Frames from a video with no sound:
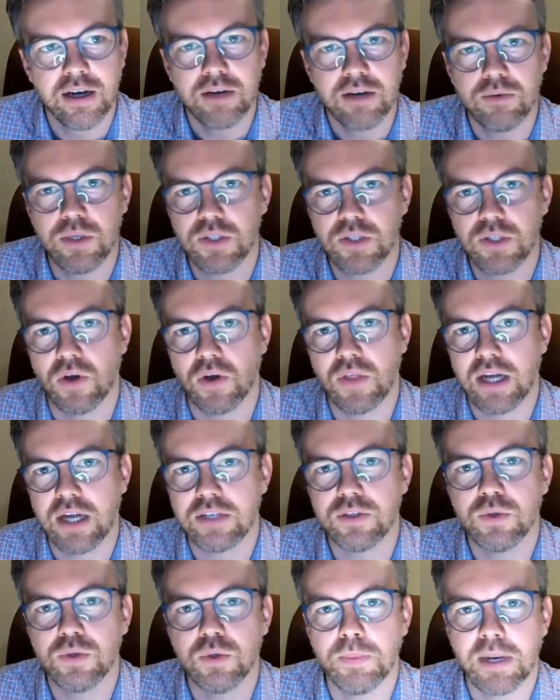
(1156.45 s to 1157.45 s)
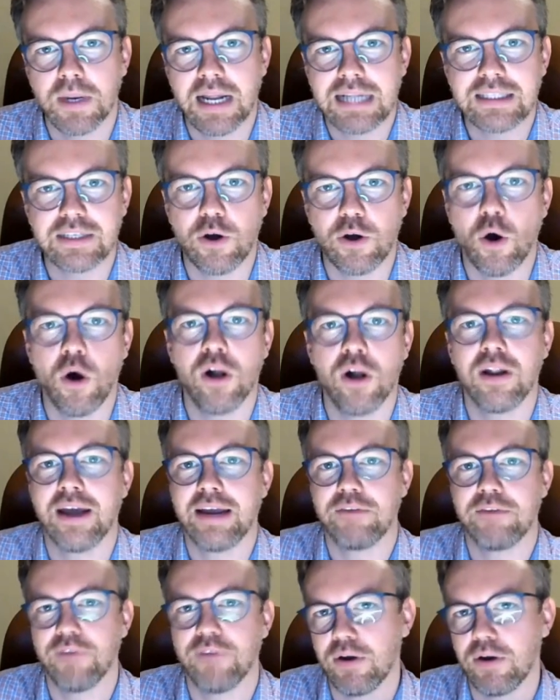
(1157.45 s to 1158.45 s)
We saw that too, but that's all
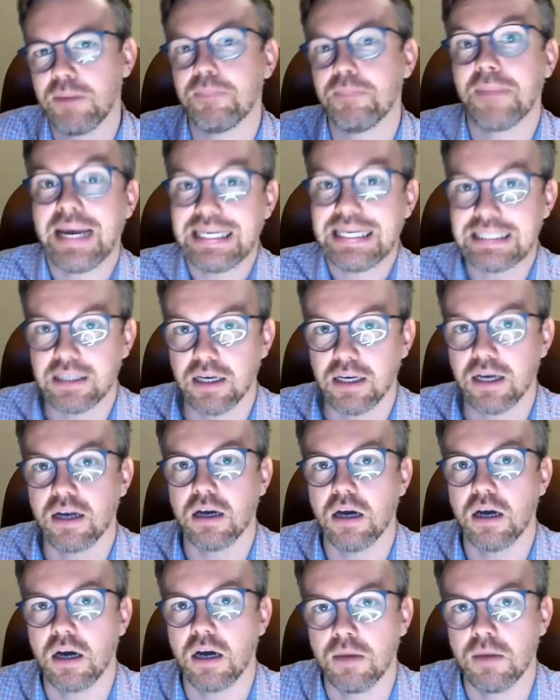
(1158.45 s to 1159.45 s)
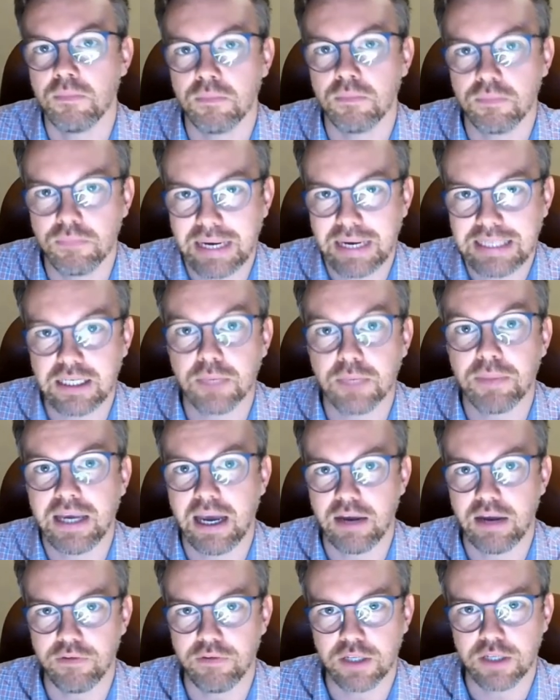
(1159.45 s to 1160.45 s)
like very basic, um, basic
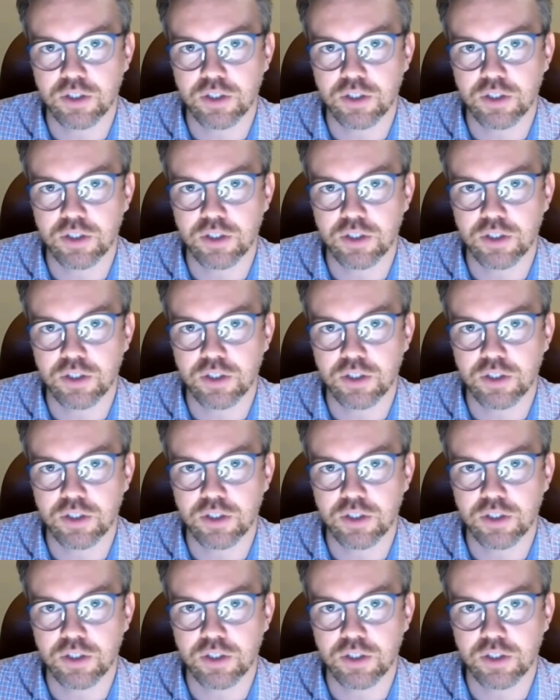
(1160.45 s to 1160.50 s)
behavior.